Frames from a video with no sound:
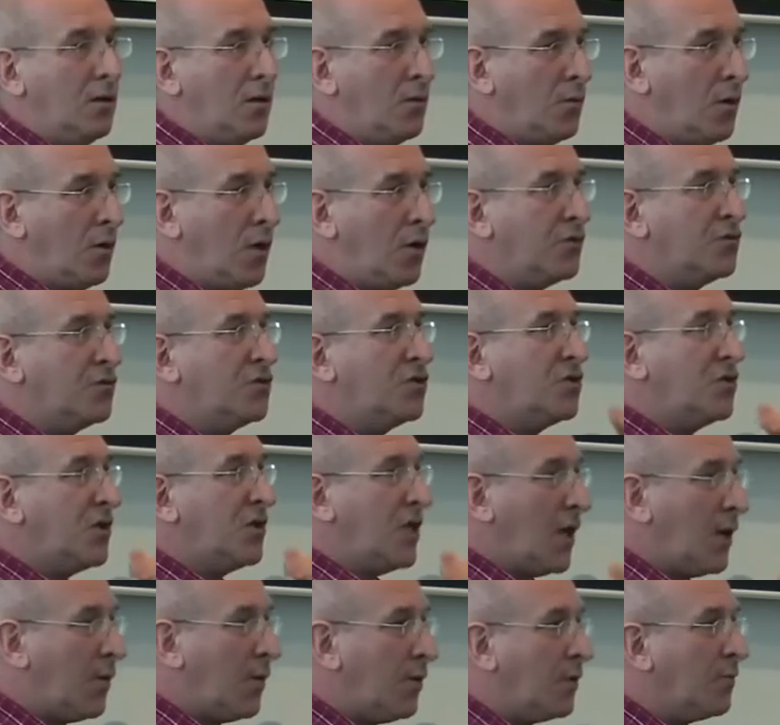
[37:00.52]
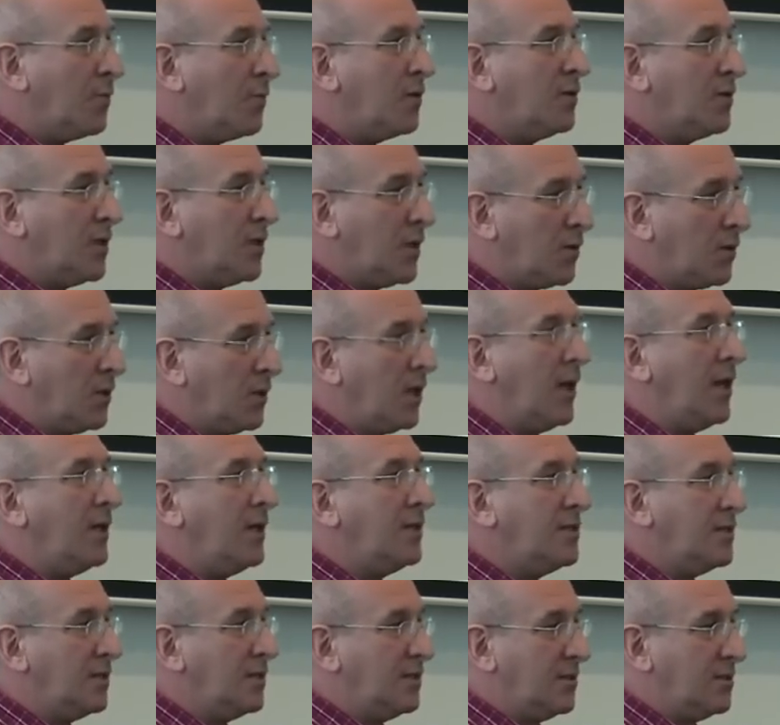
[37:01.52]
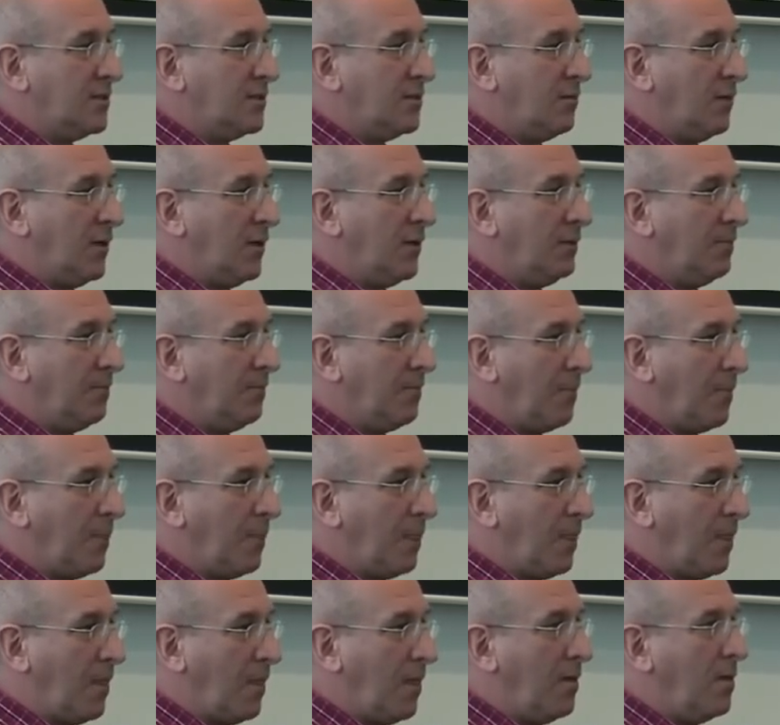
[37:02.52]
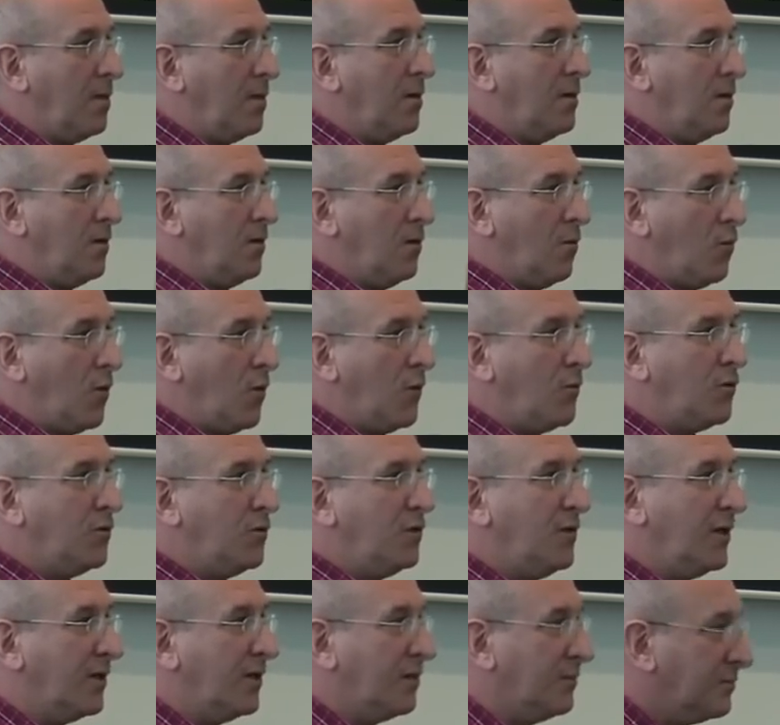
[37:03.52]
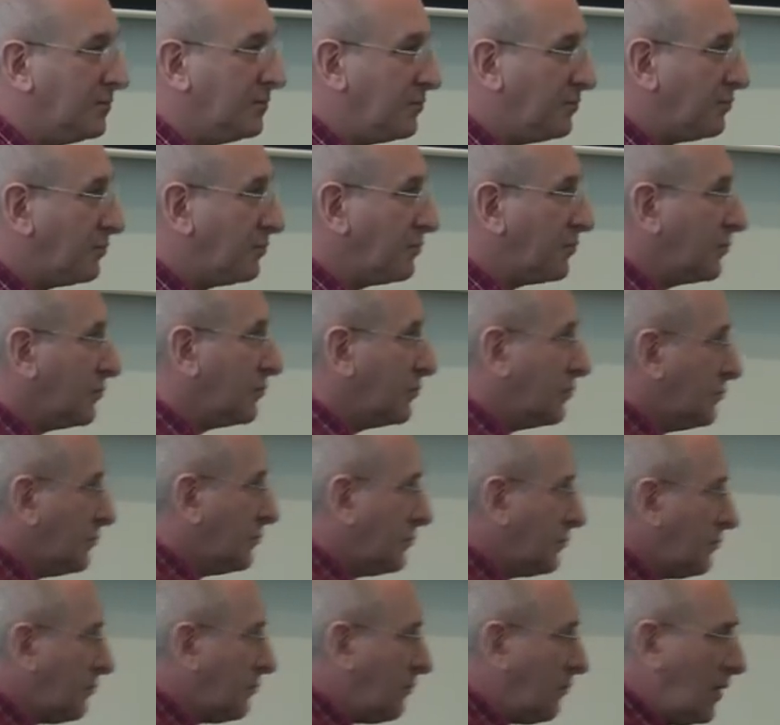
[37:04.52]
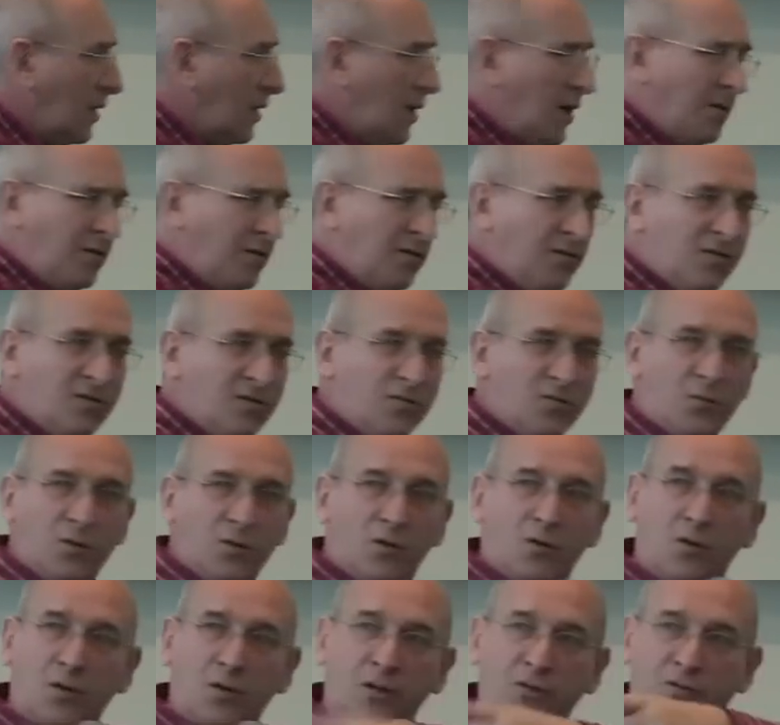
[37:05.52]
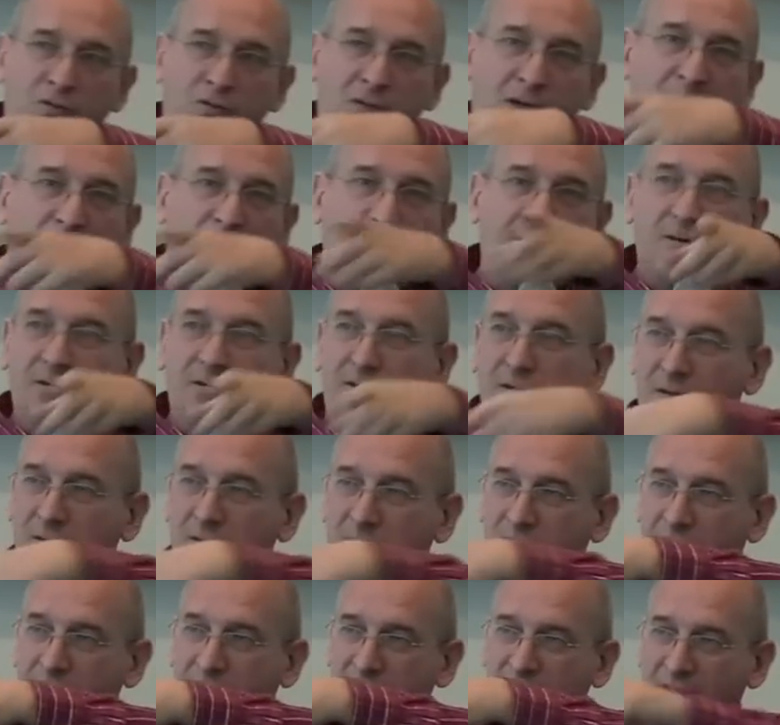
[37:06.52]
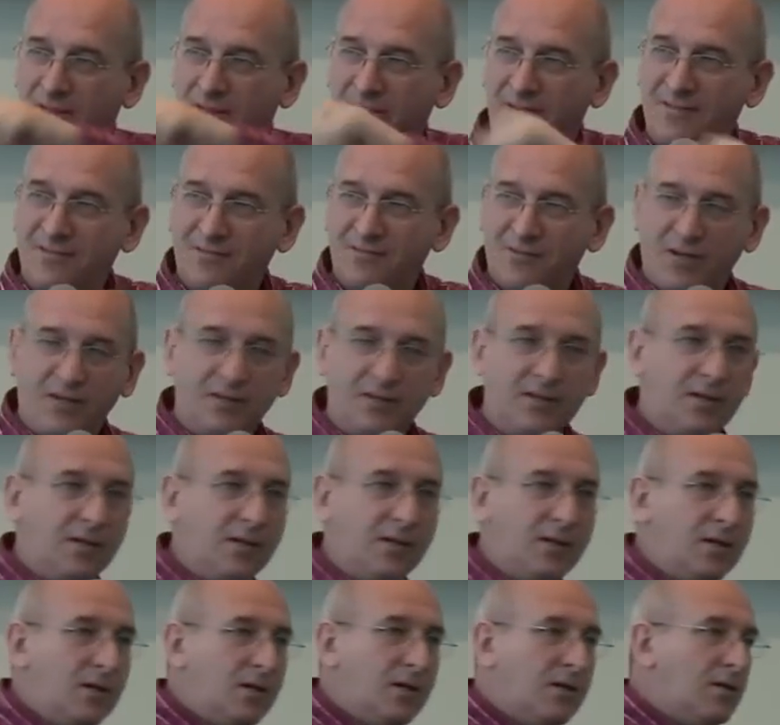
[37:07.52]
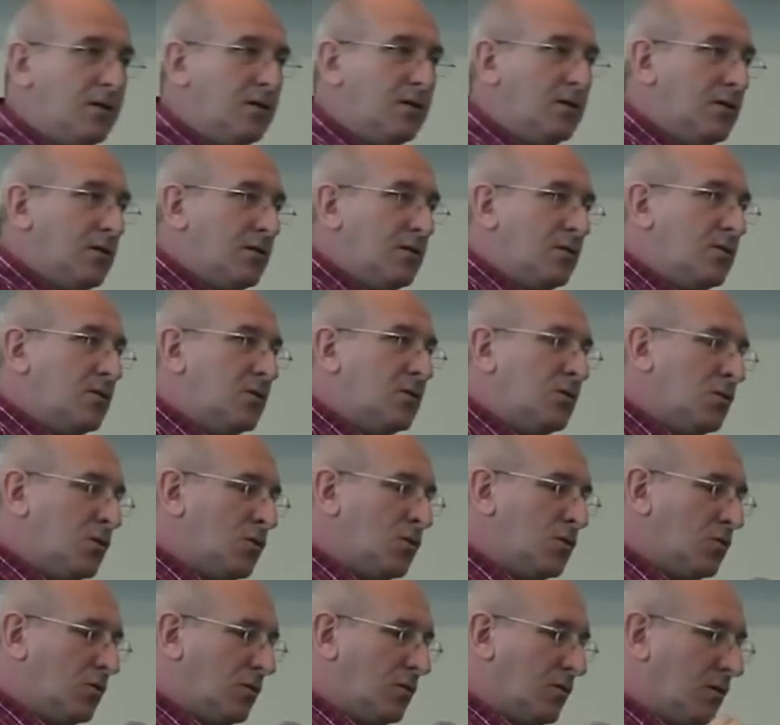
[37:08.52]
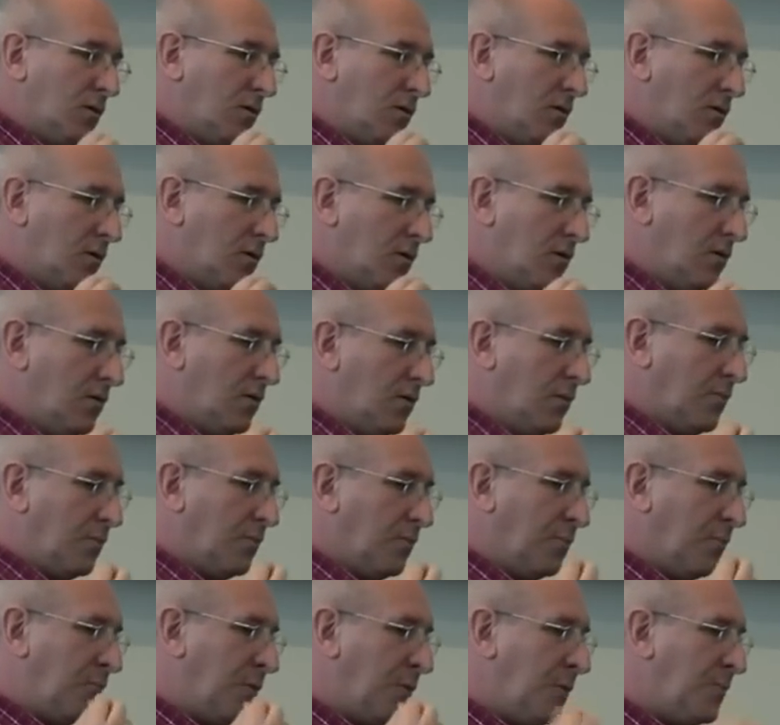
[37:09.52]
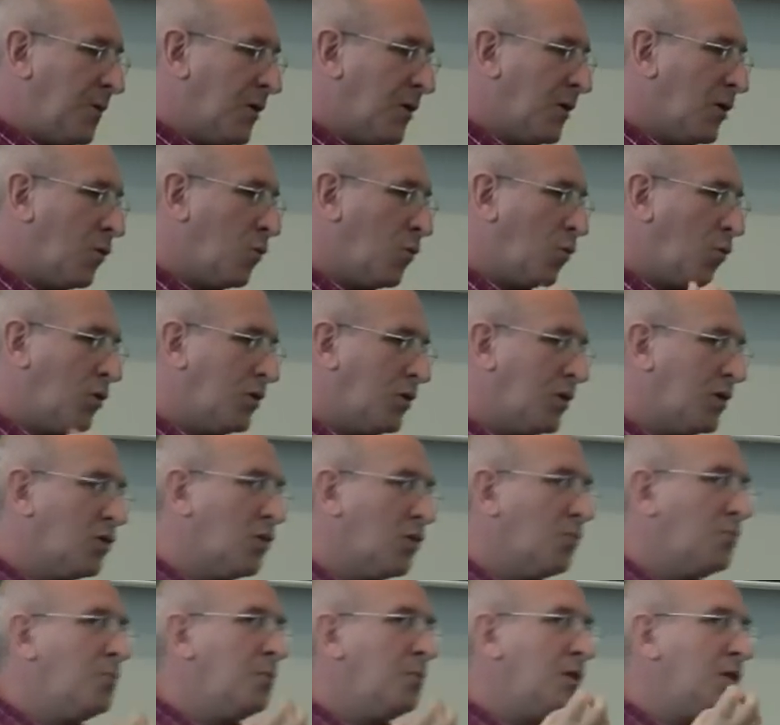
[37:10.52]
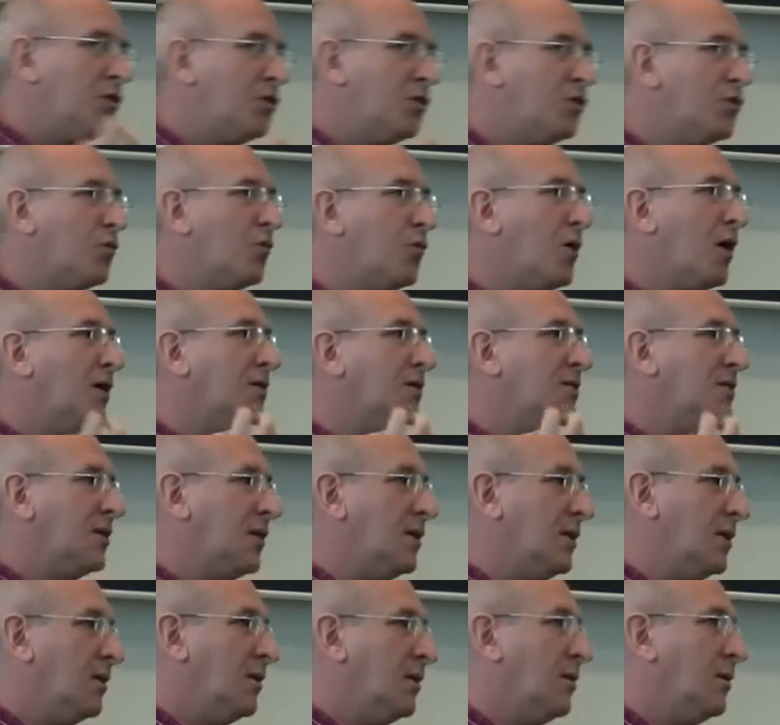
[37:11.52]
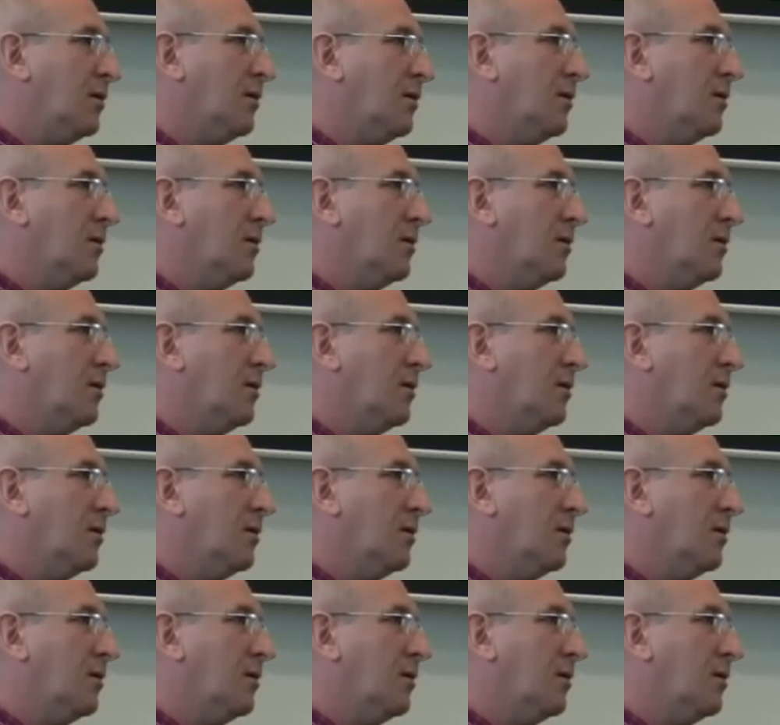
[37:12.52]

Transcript: around sharing material assets, right? One more thing. And this is, we're going to the hacker things, right? So people are now working on miniaturizing